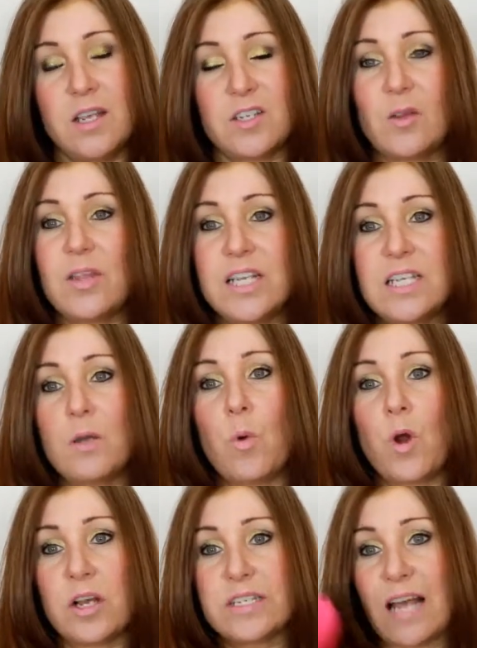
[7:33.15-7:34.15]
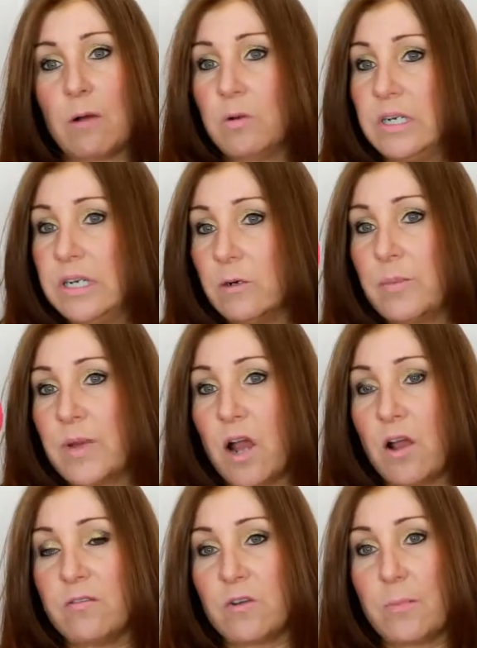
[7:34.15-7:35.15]
So this works out a little bit
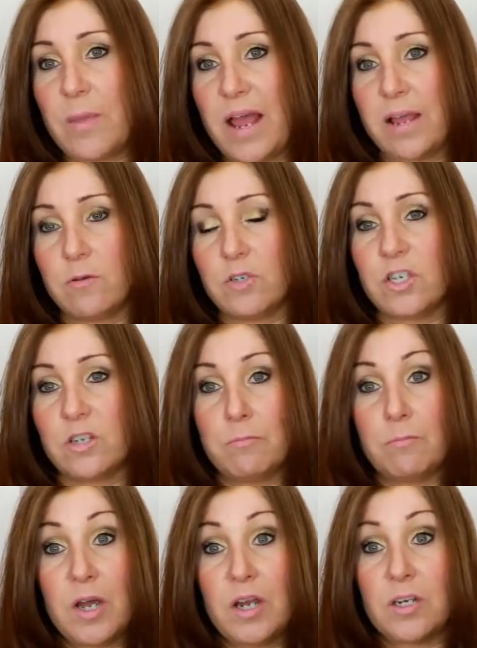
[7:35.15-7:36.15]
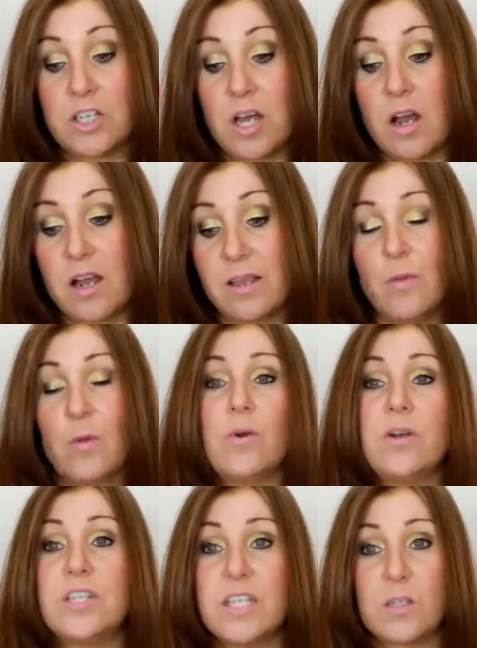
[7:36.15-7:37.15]
over £1 per time,
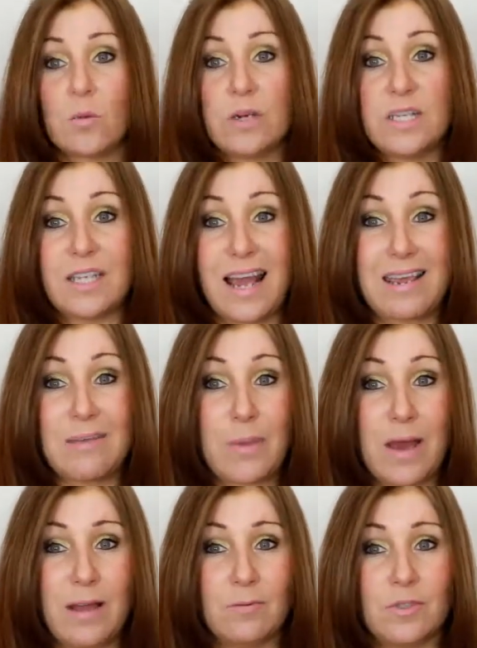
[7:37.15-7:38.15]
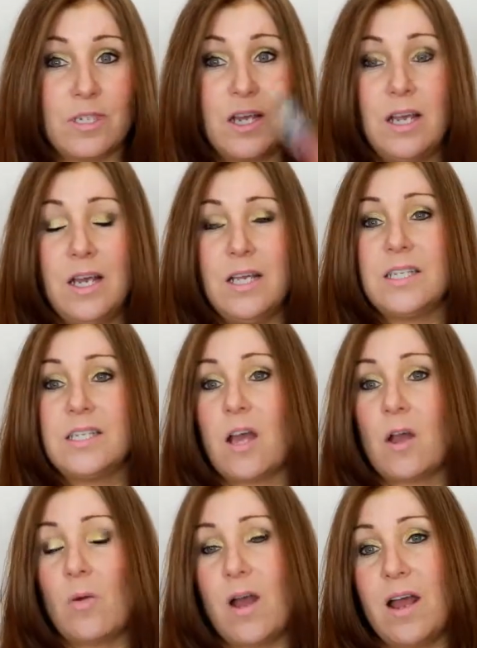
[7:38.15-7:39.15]
whereas this one is £8.
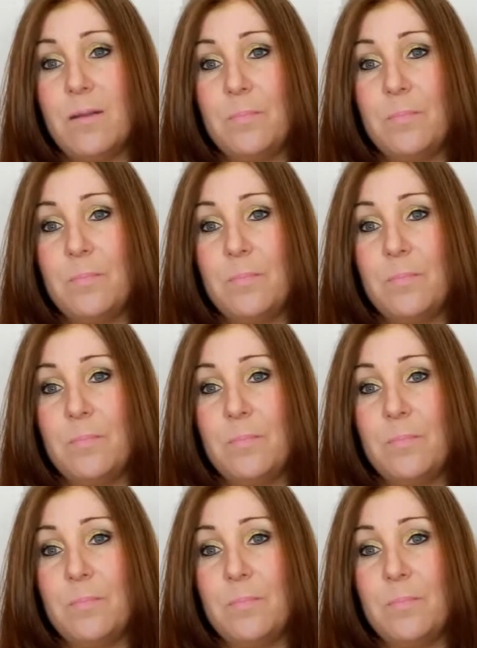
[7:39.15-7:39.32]
So